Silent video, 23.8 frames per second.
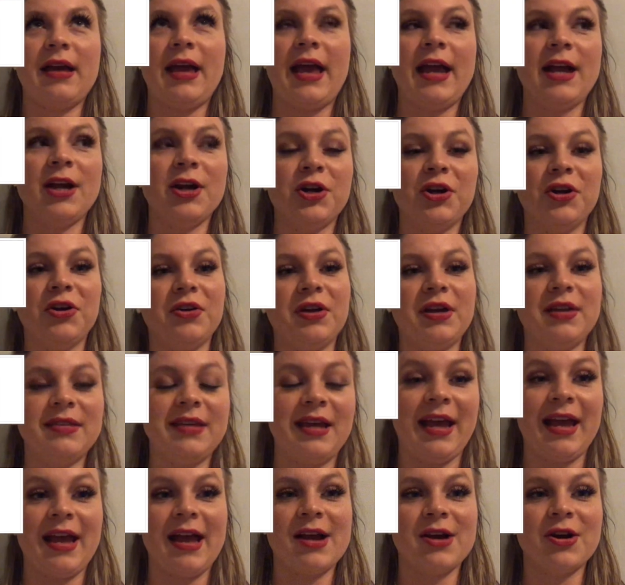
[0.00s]
air in
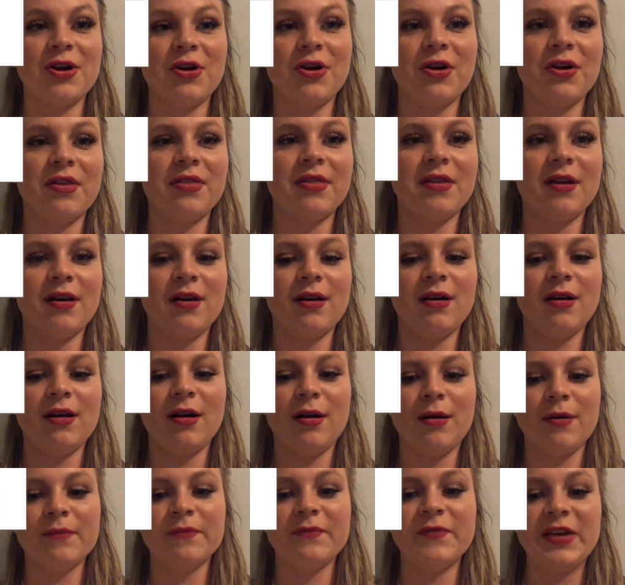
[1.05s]
the air,
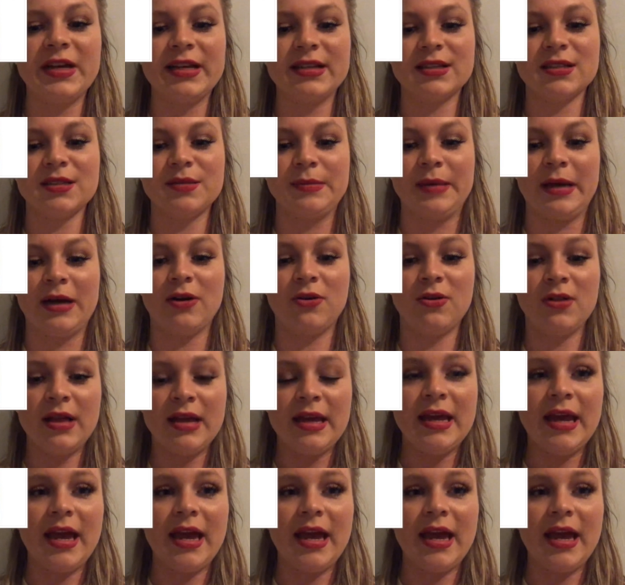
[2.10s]
the Vicks smell,